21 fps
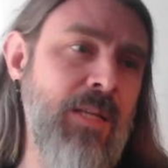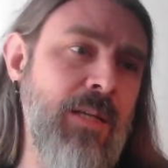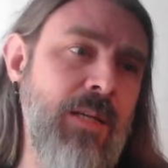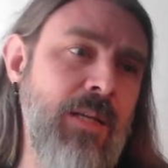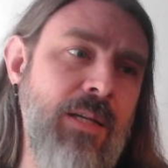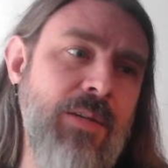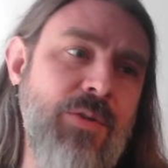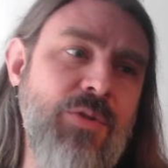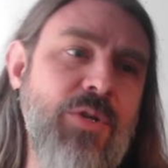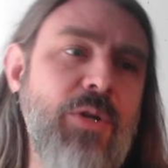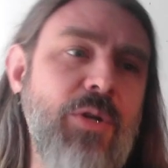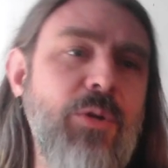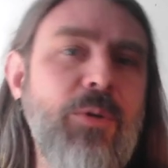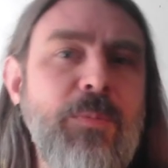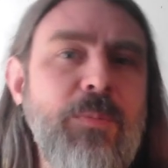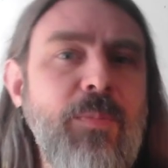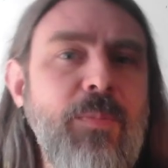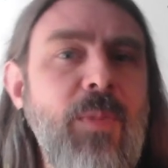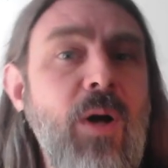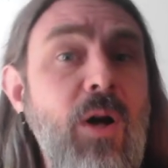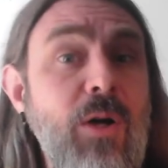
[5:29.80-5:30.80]
So
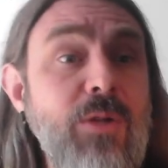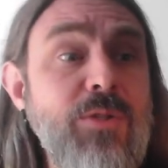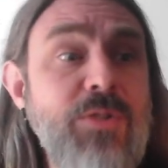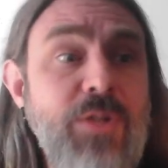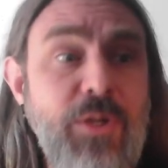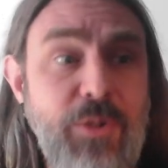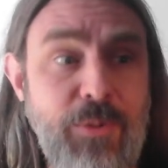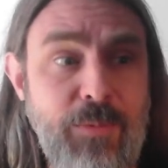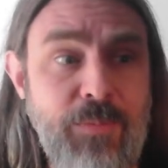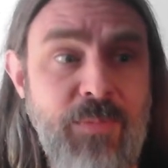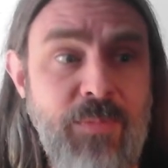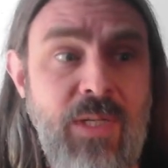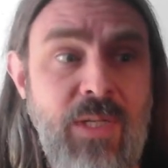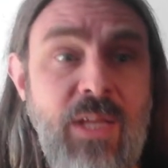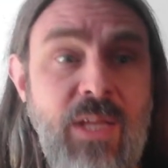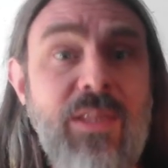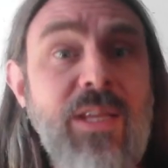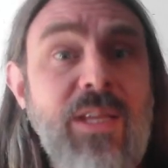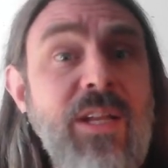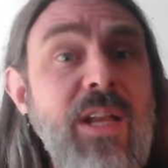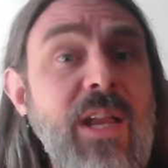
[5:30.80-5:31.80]
also,
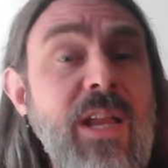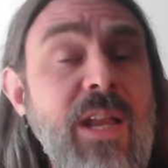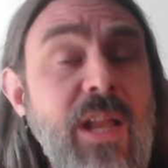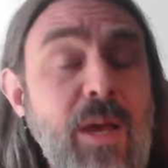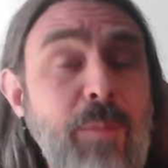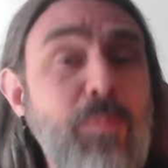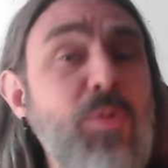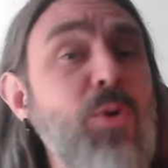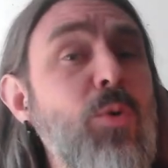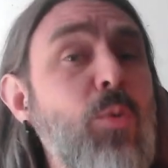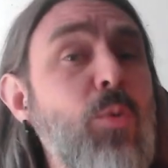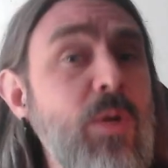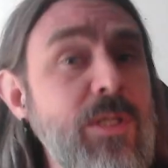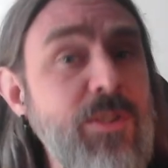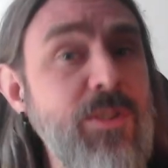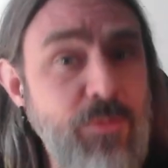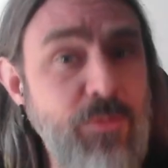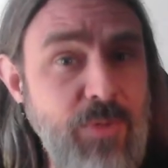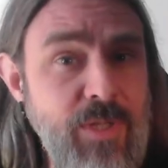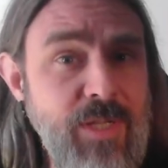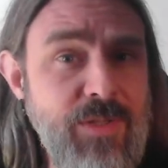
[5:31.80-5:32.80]
the
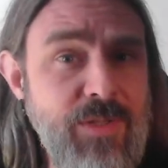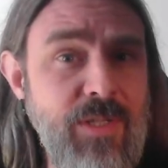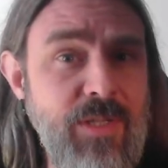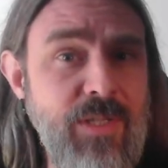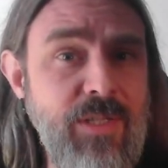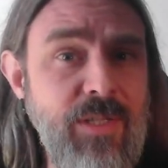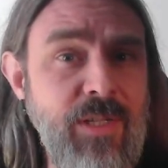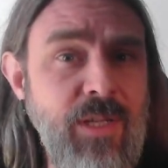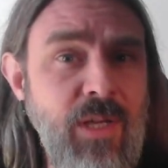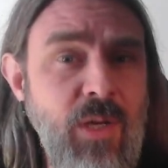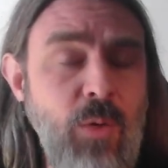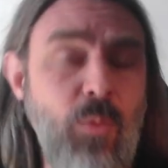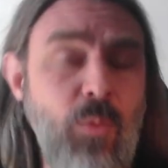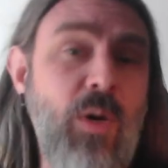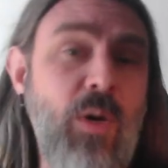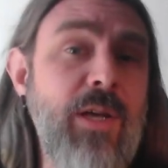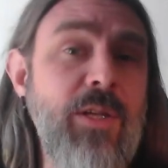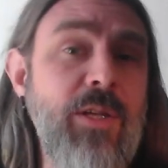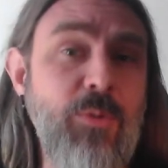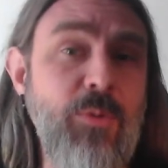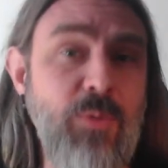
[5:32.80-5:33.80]
#1 reason
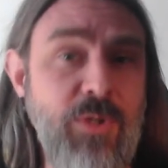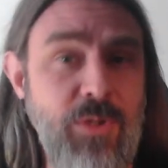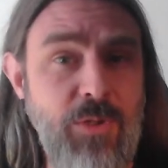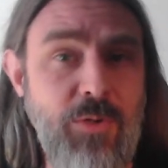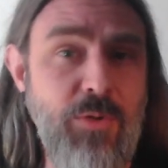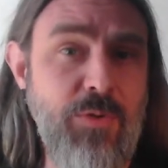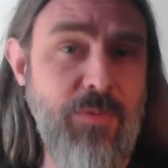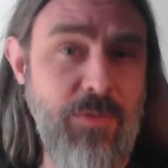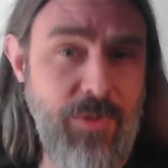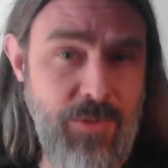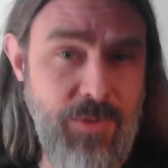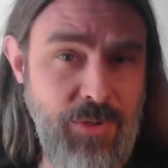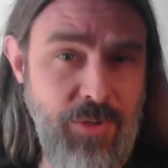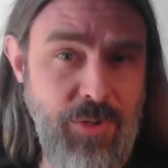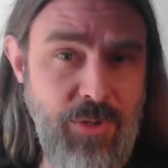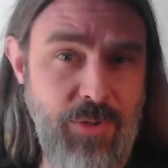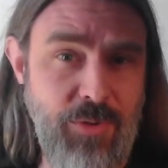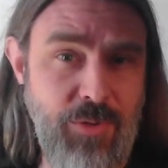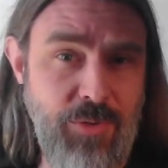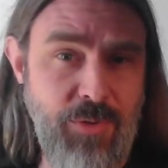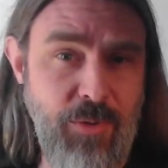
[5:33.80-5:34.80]
why you would use version
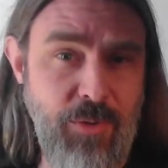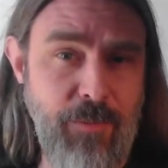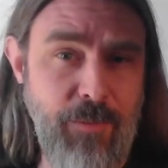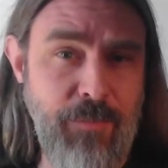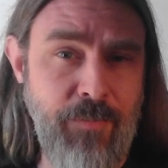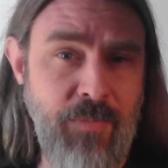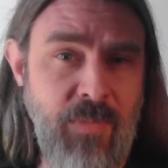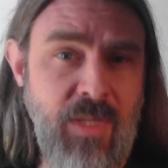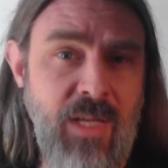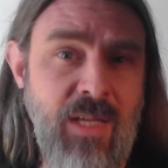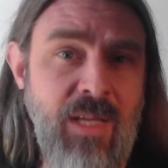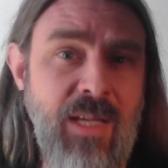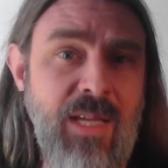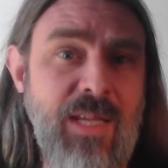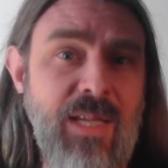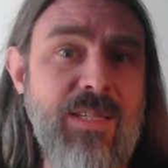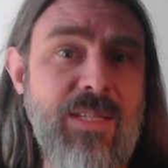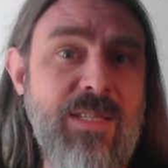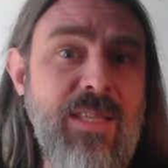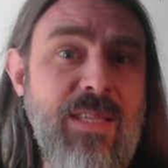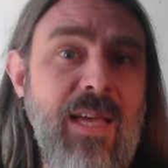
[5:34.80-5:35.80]
control
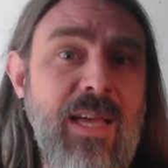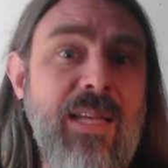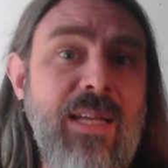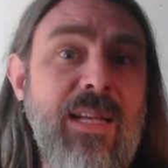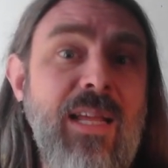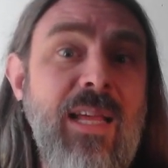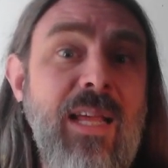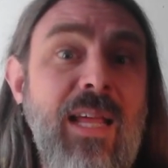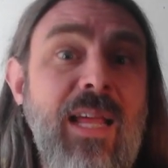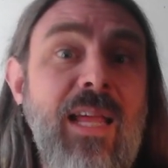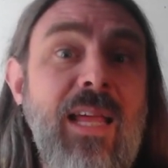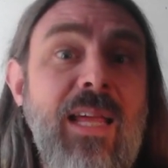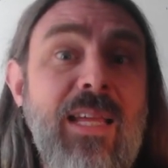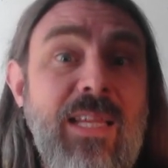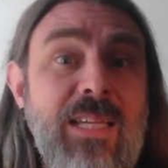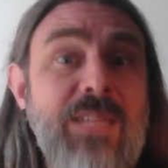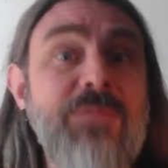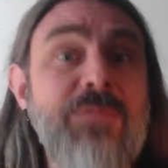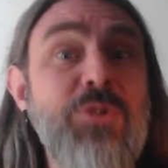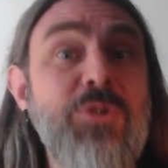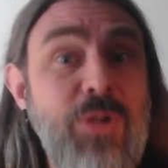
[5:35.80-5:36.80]
is that it
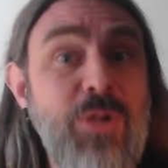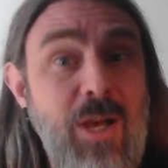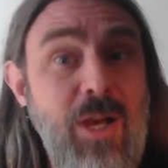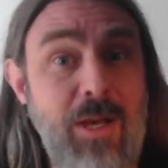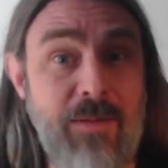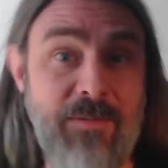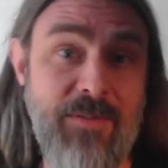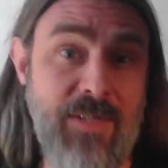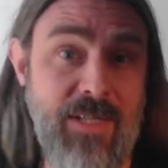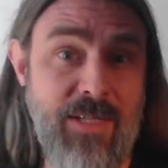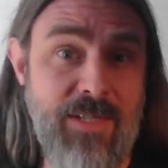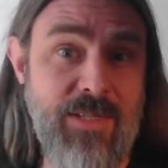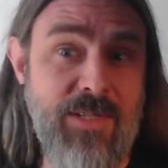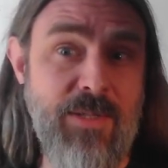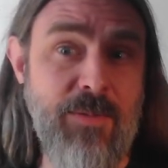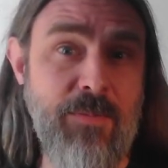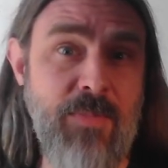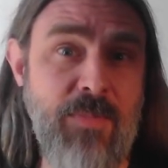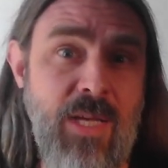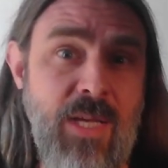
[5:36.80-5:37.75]
gives you confidence.